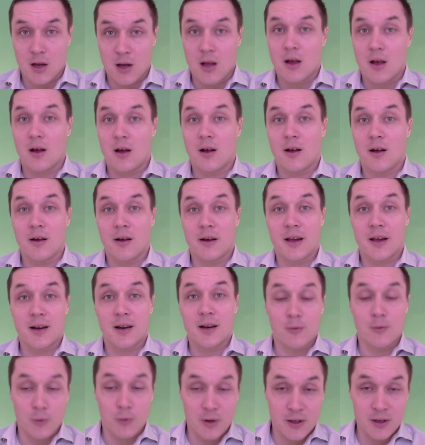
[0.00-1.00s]
uh,
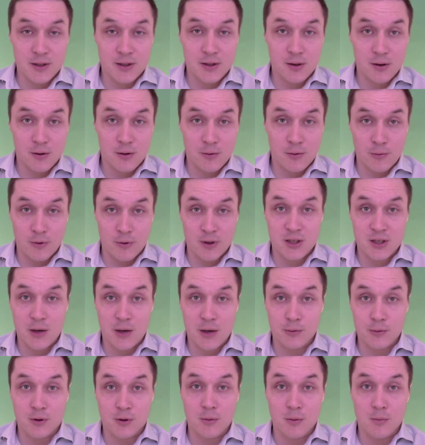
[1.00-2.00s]
can reach reach
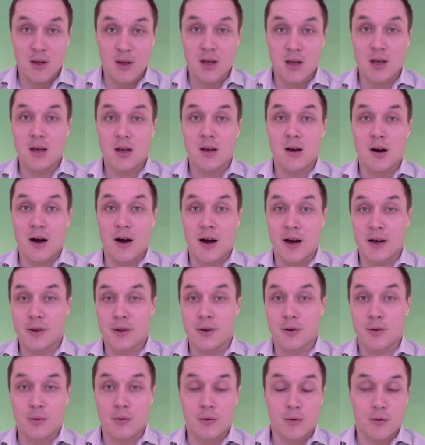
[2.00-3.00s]
out to me
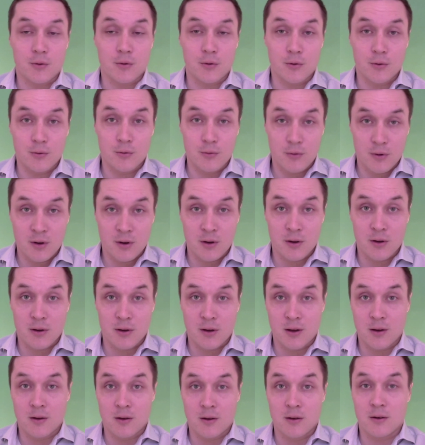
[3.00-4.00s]
either through uh,
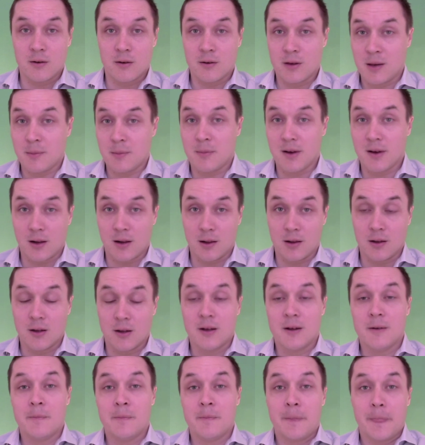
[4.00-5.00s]
uh, email
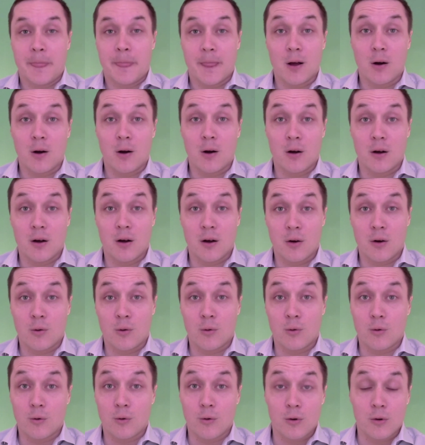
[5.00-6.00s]
uh,
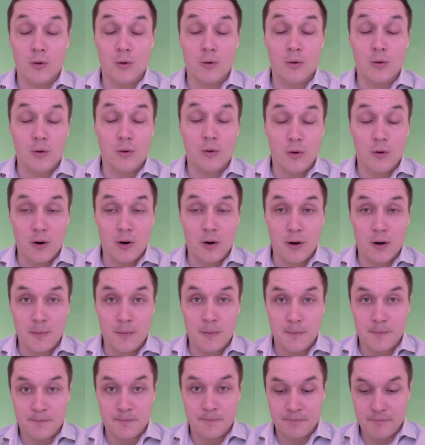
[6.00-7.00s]
or or
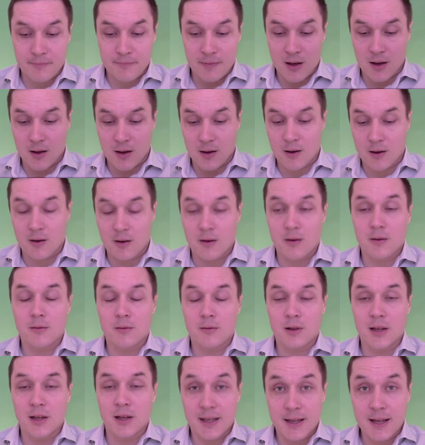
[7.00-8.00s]
uh,
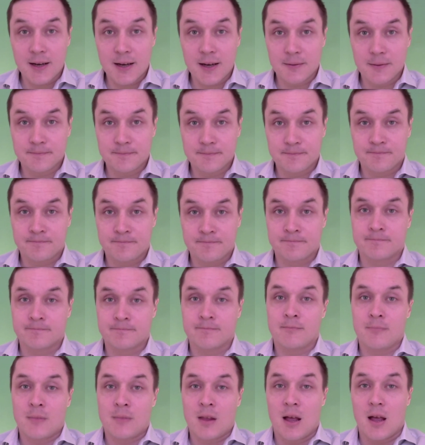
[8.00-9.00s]
LinkedIn,
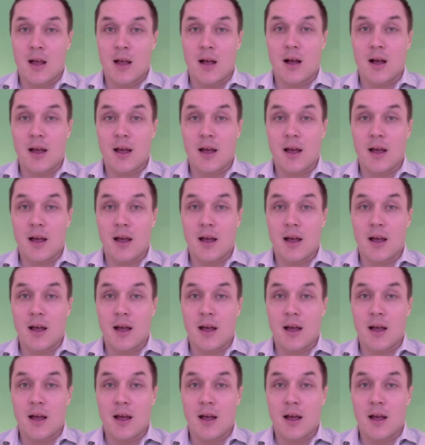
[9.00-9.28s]
mm-hmm.